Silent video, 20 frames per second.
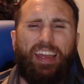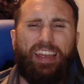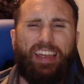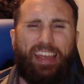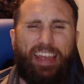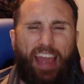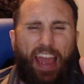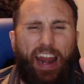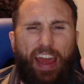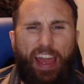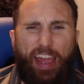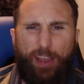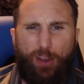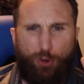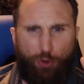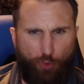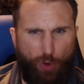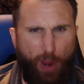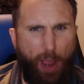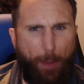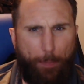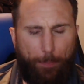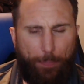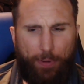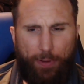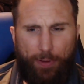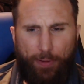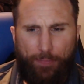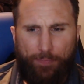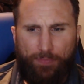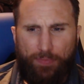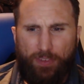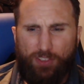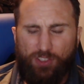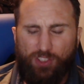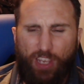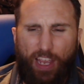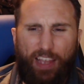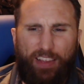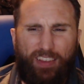get a grip.
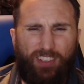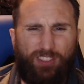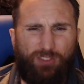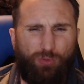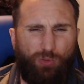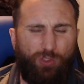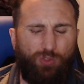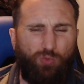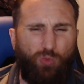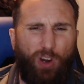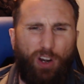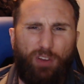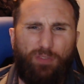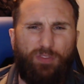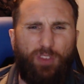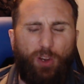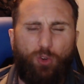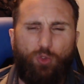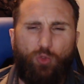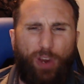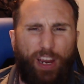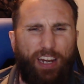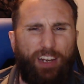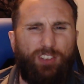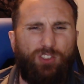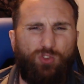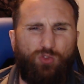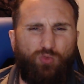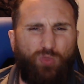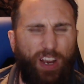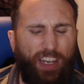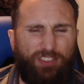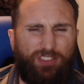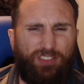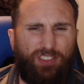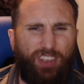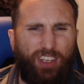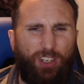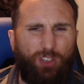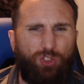Saying this was one of the greatest
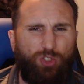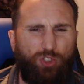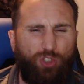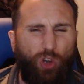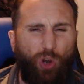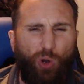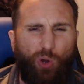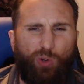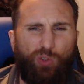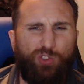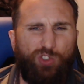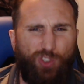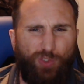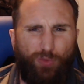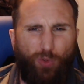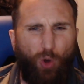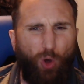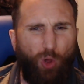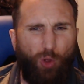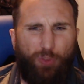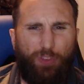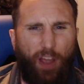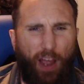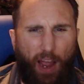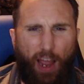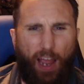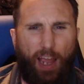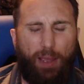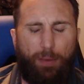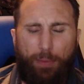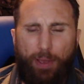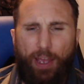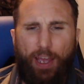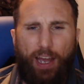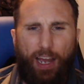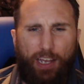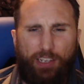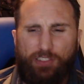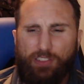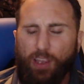wrestling shows of all time.
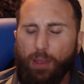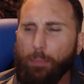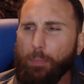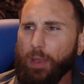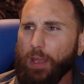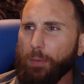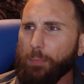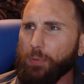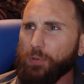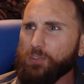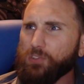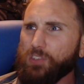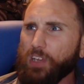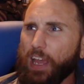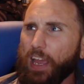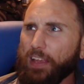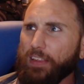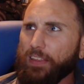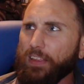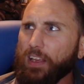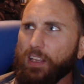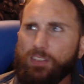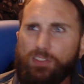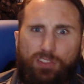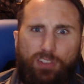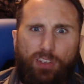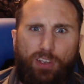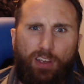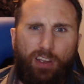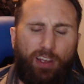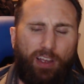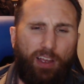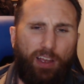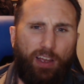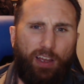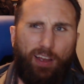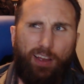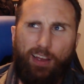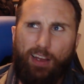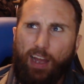I see people saying this.
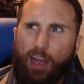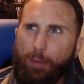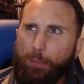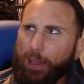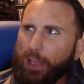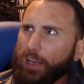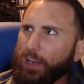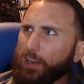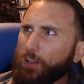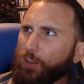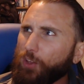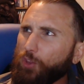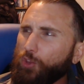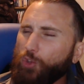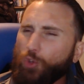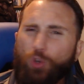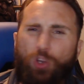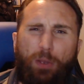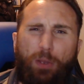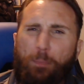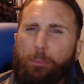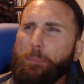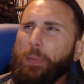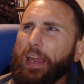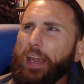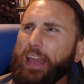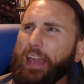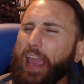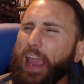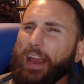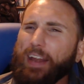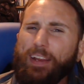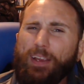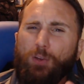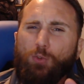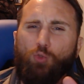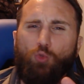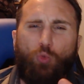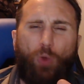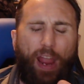I mean, you could pick any
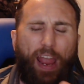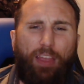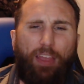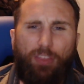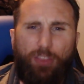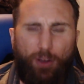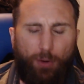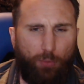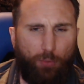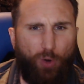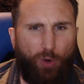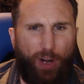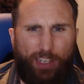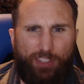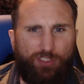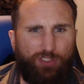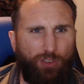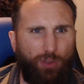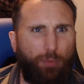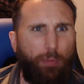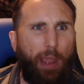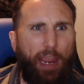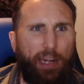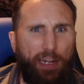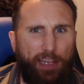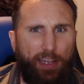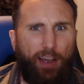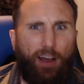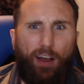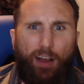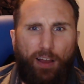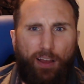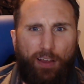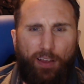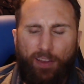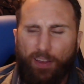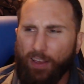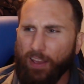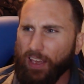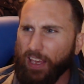random WrestleMania,
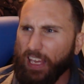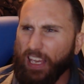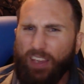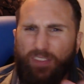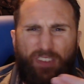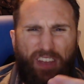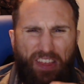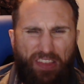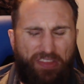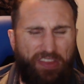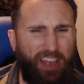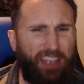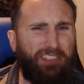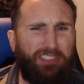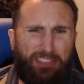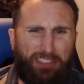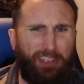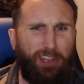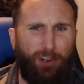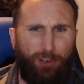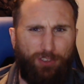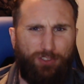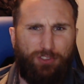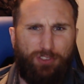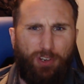even this year's